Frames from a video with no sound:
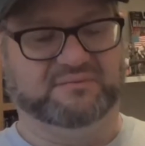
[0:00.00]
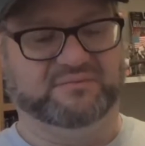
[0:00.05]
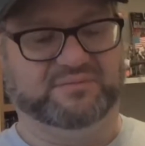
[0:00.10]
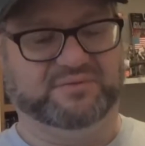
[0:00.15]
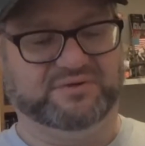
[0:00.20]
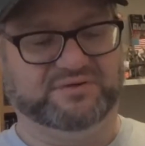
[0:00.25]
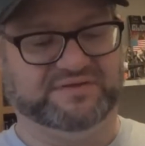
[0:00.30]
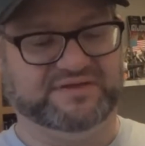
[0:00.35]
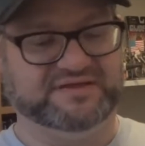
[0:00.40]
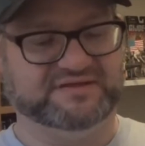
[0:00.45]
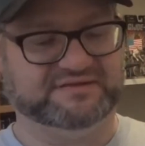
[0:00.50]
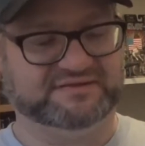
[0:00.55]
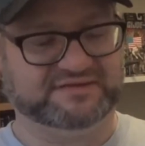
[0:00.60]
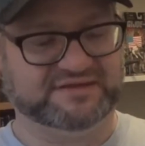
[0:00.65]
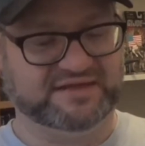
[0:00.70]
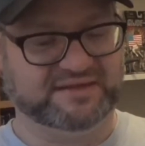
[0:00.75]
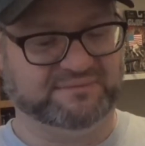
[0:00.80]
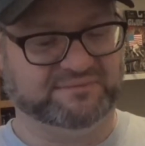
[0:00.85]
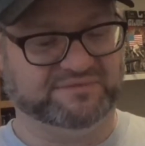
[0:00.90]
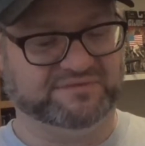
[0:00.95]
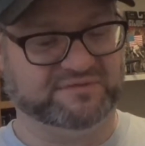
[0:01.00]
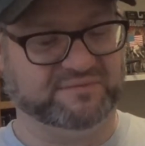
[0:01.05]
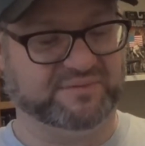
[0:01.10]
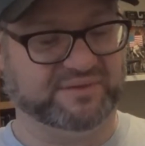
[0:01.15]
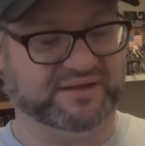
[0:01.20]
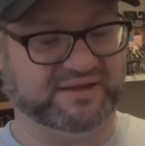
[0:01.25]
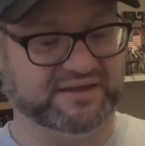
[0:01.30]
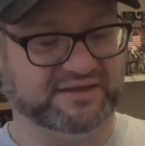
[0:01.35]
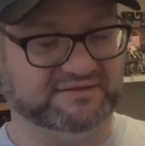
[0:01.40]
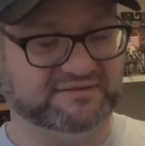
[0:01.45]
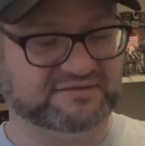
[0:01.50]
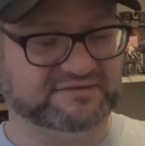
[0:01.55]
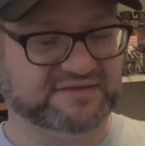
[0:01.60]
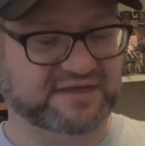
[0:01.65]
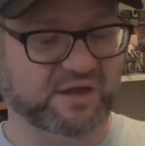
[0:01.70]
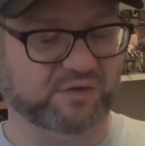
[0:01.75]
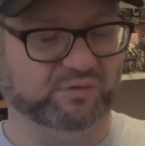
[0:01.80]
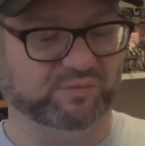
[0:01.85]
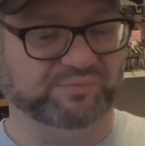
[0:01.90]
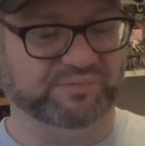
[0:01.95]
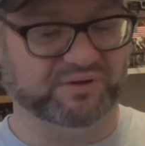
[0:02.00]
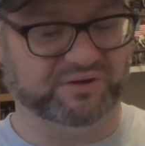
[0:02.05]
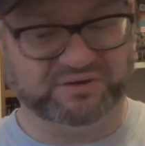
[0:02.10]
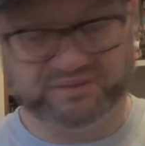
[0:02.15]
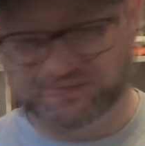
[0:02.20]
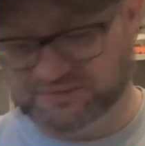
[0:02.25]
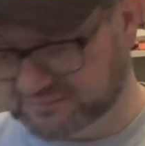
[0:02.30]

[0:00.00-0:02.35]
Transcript: But this seems to be... Is this Goldbug?